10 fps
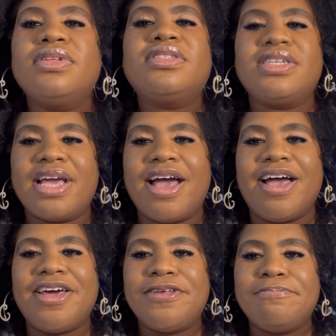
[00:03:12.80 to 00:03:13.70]
to
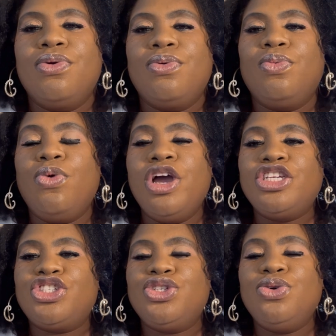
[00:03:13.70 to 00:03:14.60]
God.
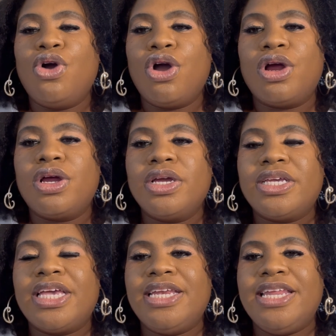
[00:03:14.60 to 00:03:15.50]
Once you are
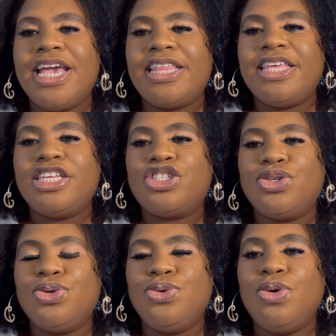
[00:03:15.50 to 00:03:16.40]
connected
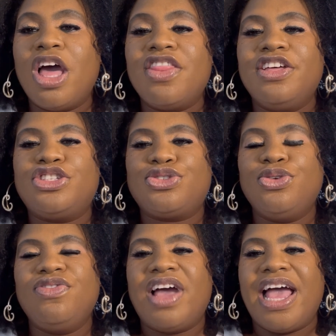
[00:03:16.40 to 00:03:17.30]
to the
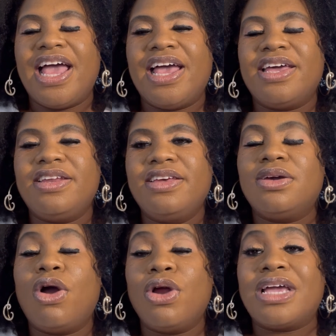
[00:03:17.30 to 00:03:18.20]
true vine
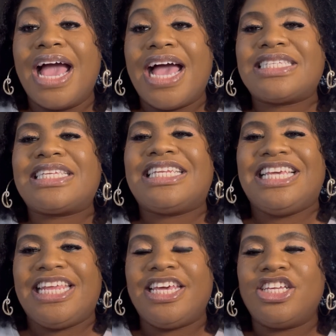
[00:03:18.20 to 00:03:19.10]
or God's
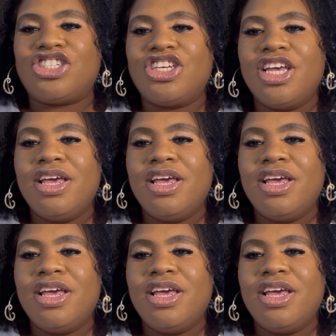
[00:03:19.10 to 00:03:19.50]
lineage,